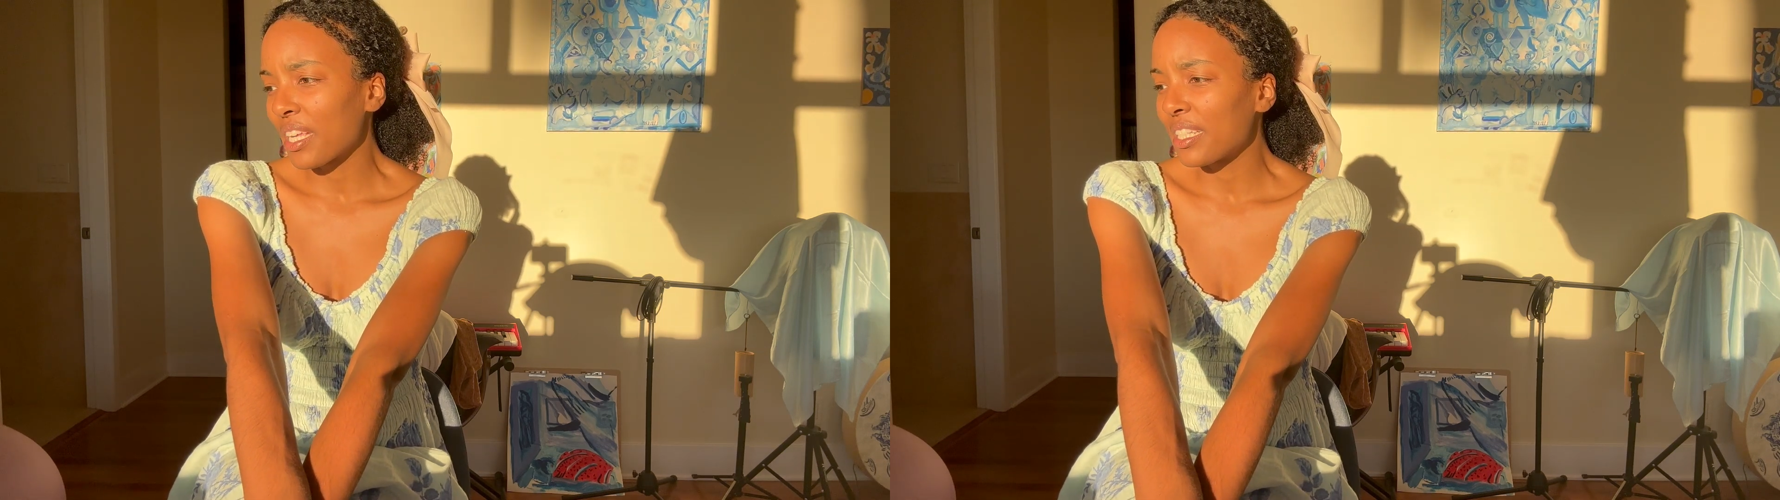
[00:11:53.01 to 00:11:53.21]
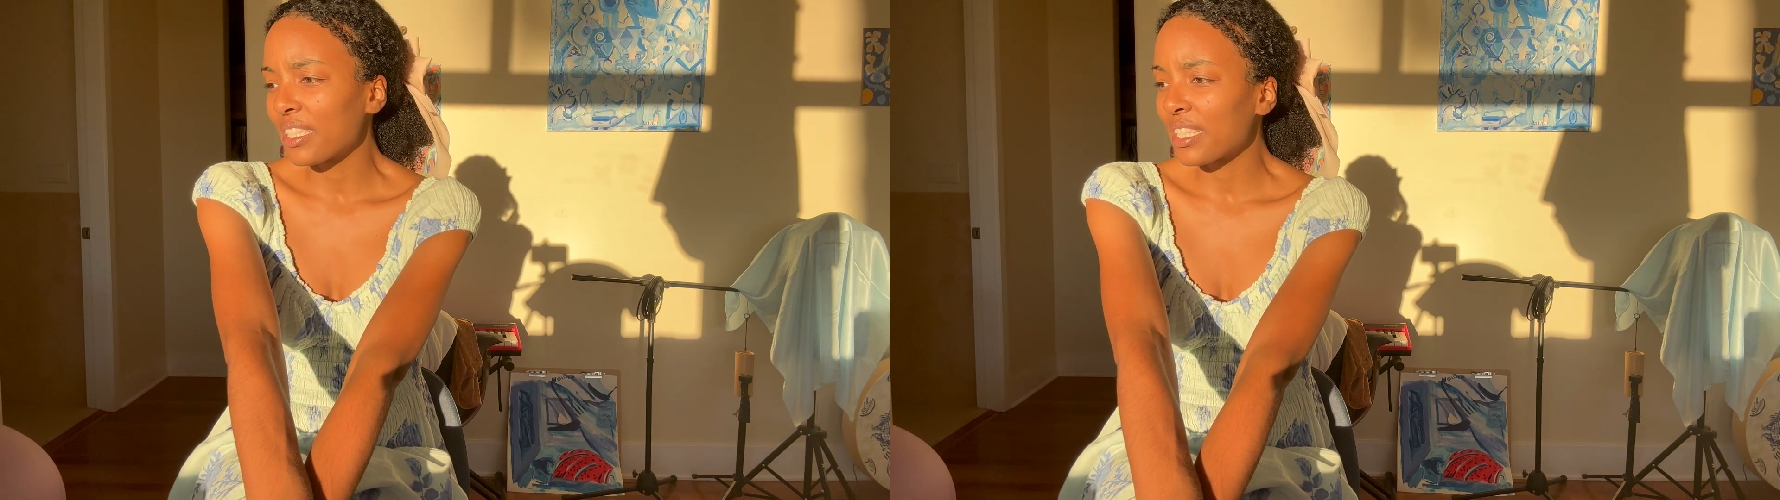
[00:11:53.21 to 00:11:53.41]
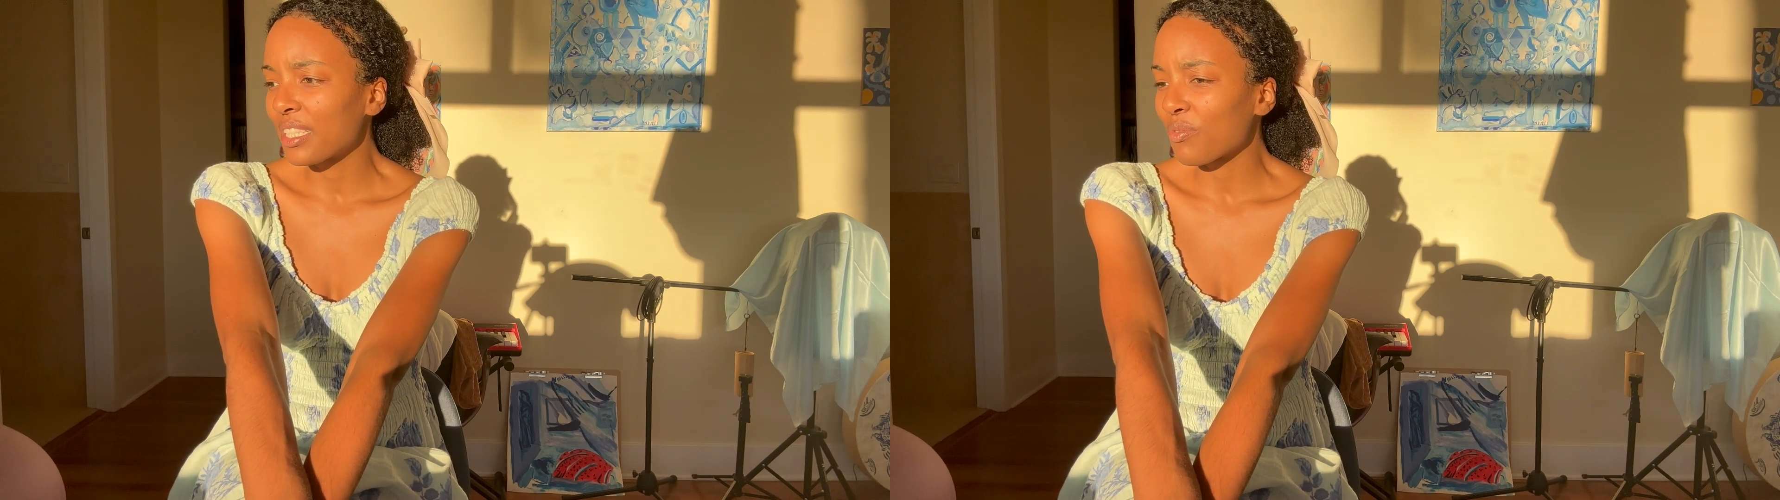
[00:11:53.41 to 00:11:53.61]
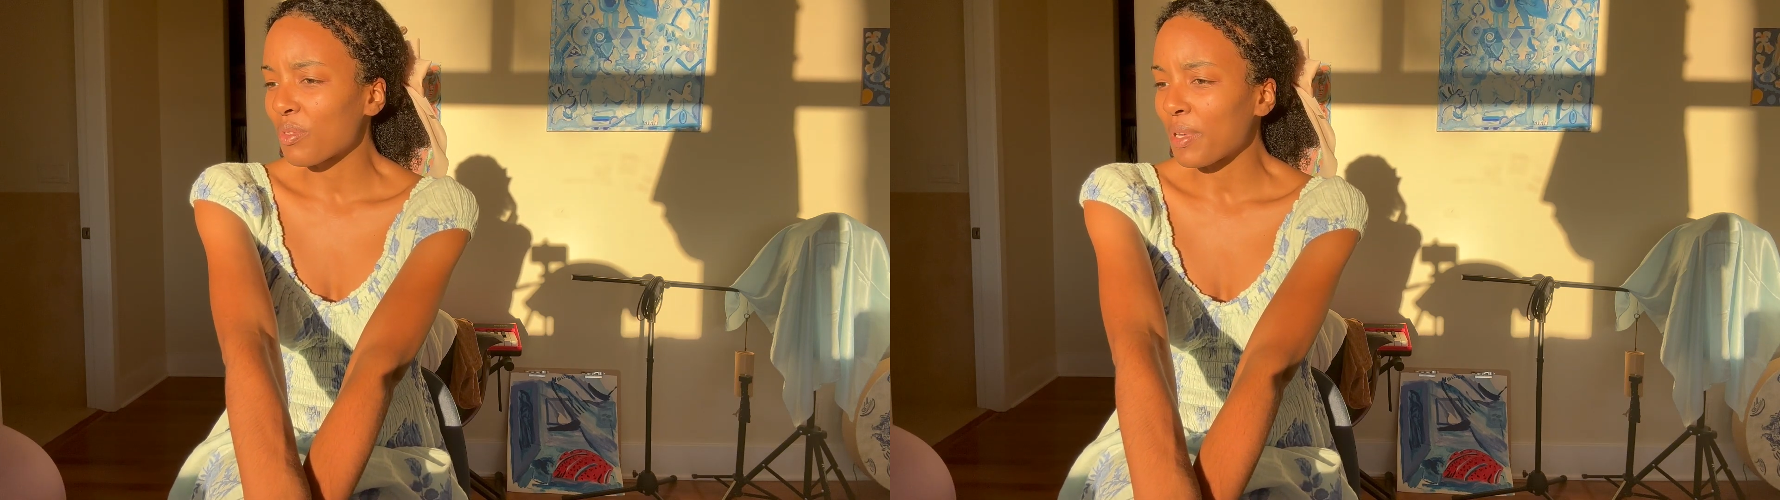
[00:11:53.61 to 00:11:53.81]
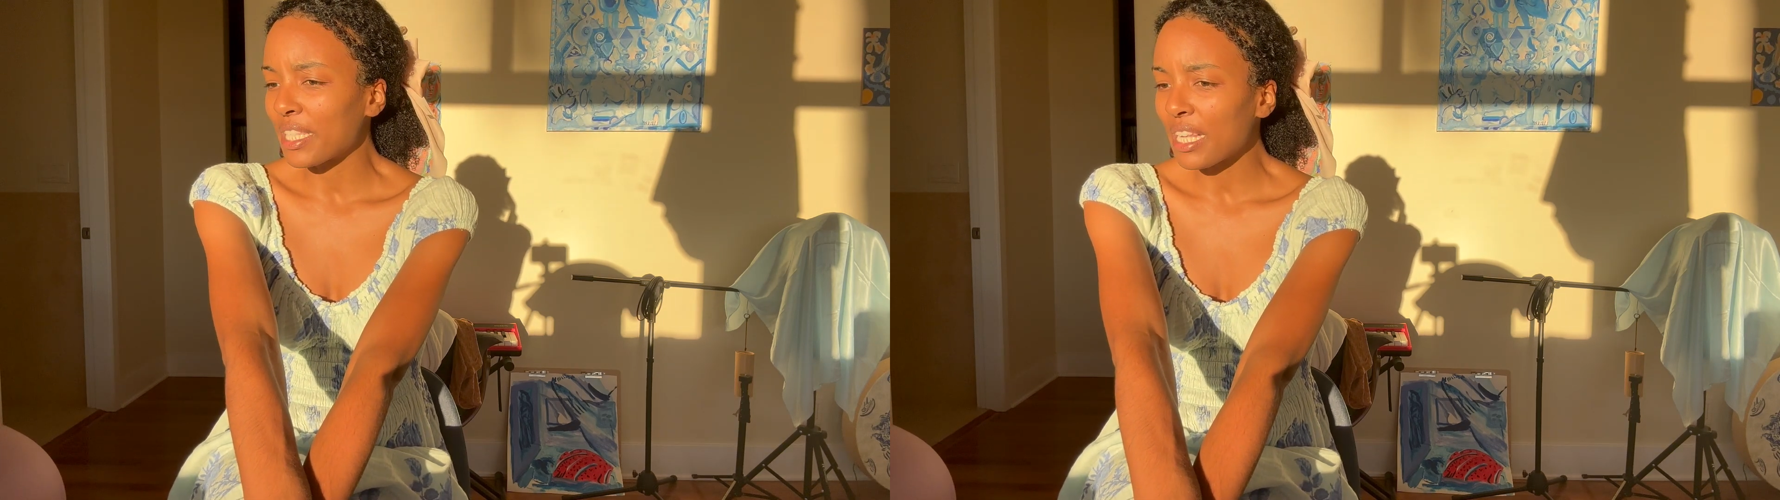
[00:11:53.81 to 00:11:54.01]
consistent with
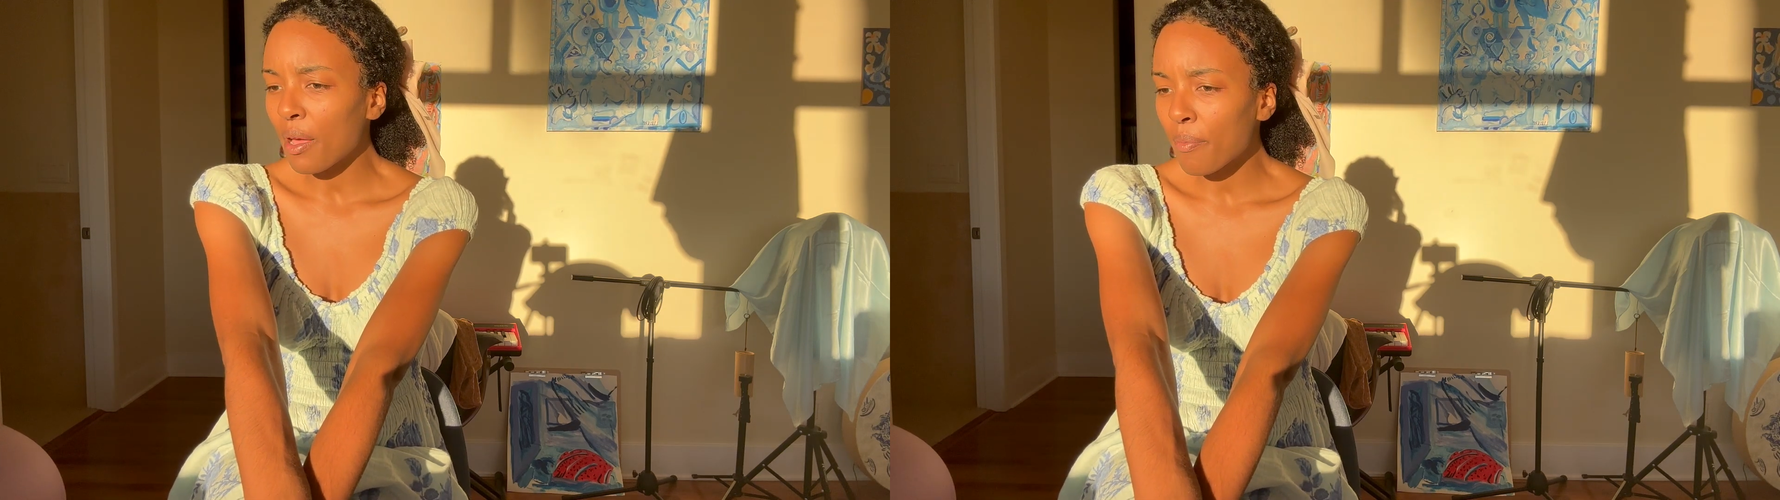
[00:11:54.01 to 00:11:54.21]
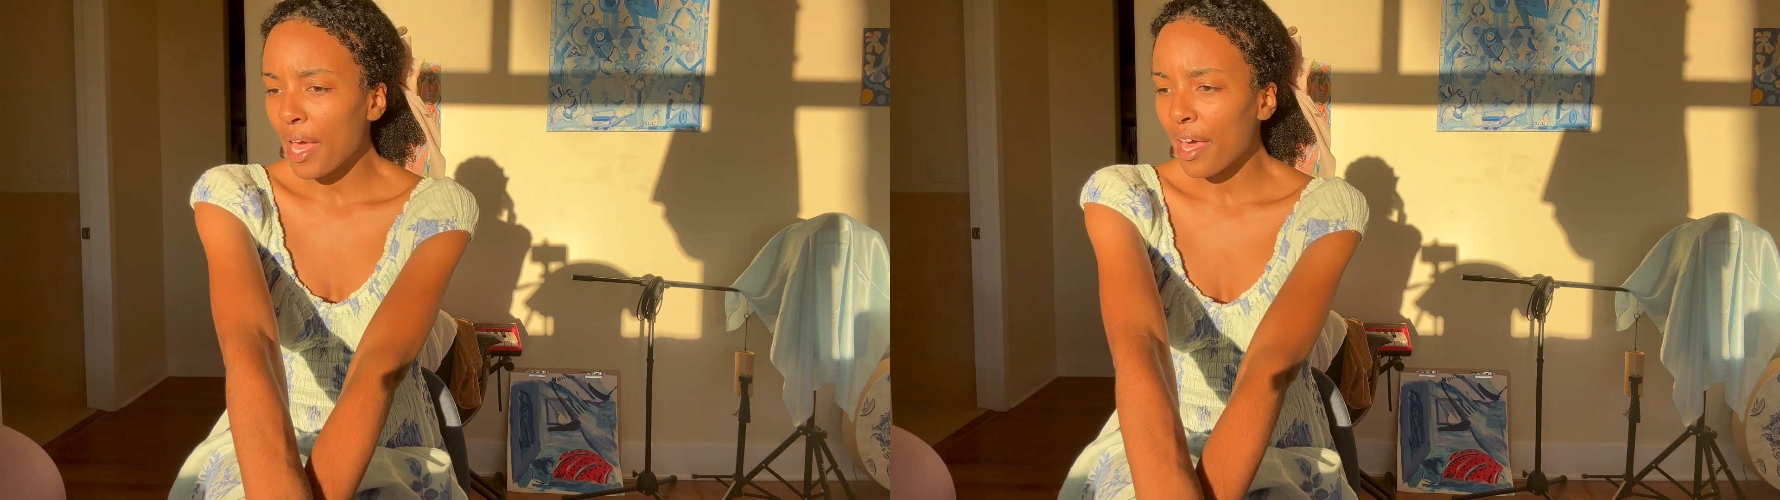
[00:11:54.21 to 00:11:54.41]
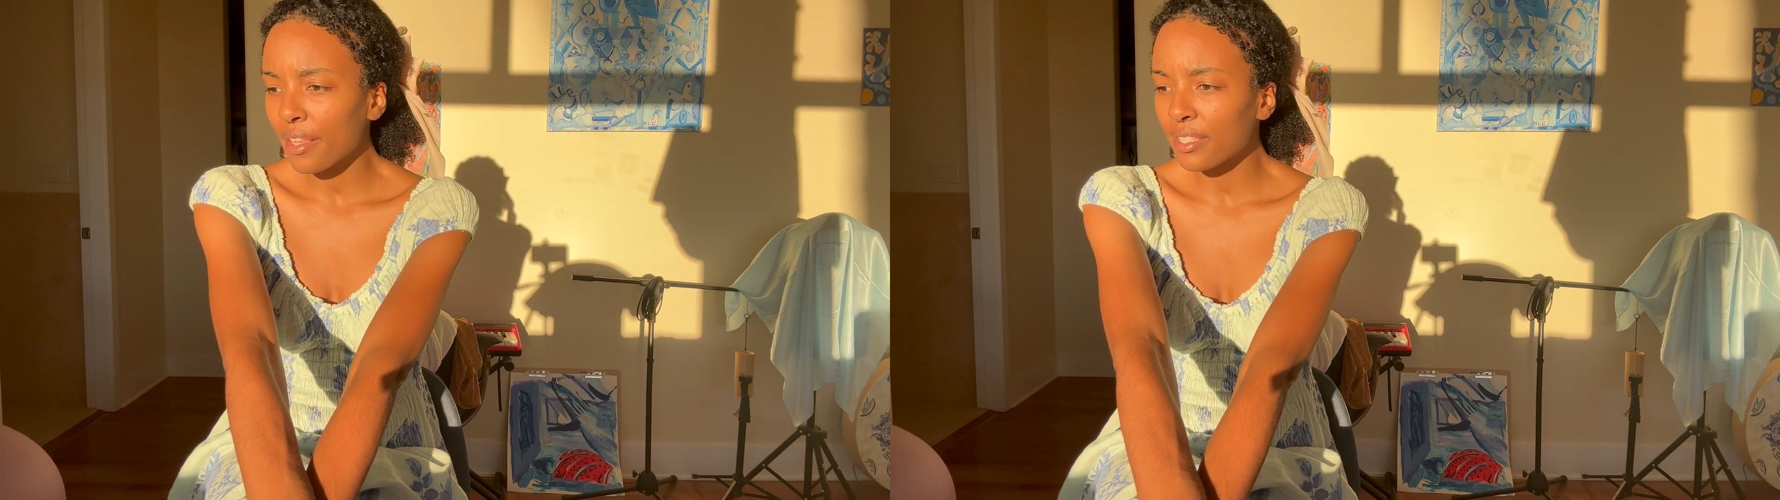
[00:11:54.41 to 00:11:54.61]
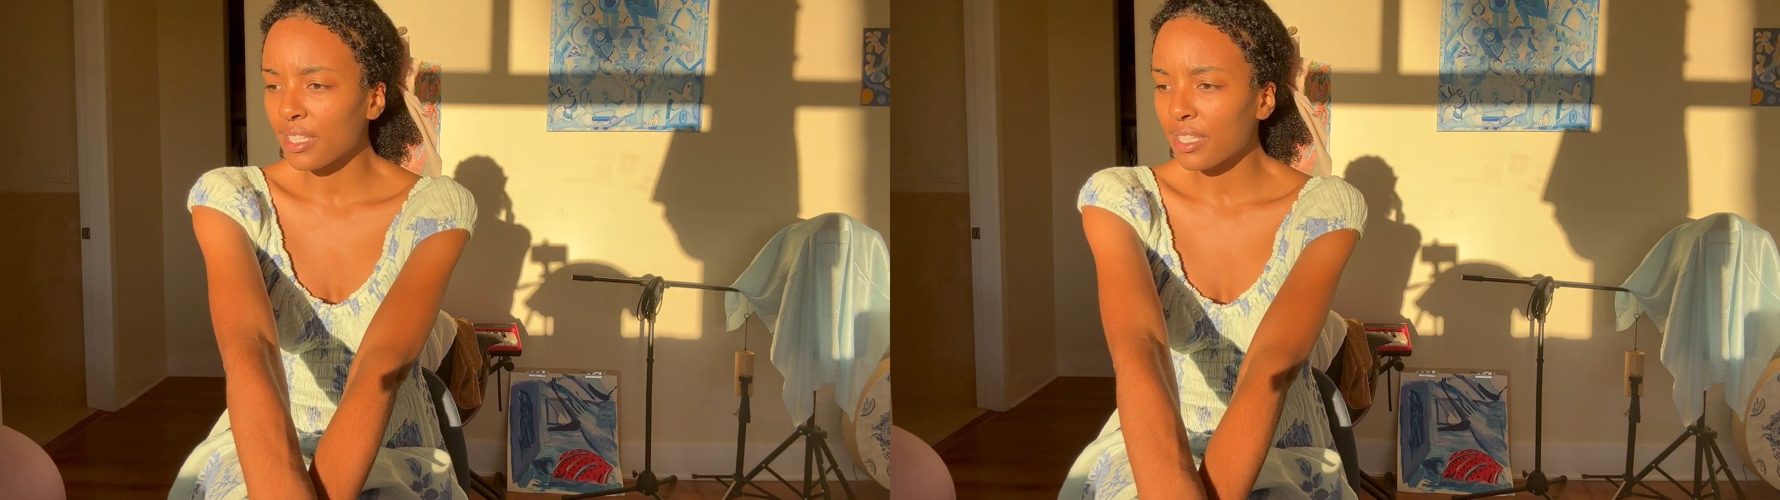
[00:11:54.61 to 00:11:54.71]
my sound baths,